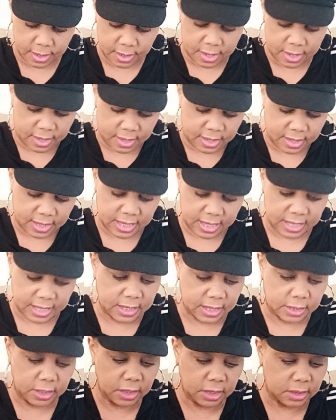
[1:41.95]
They get
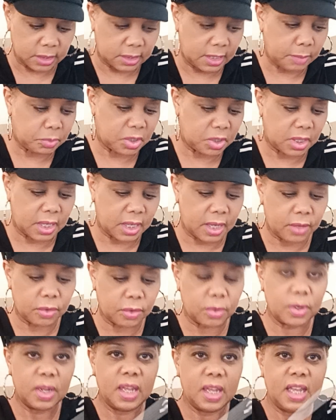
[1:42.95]
hooked up together.
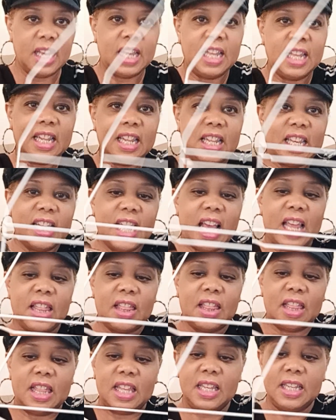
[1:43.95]
Got
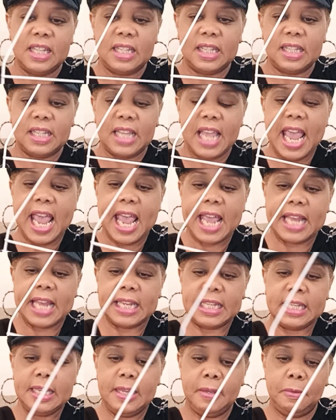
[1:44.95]
this caddy,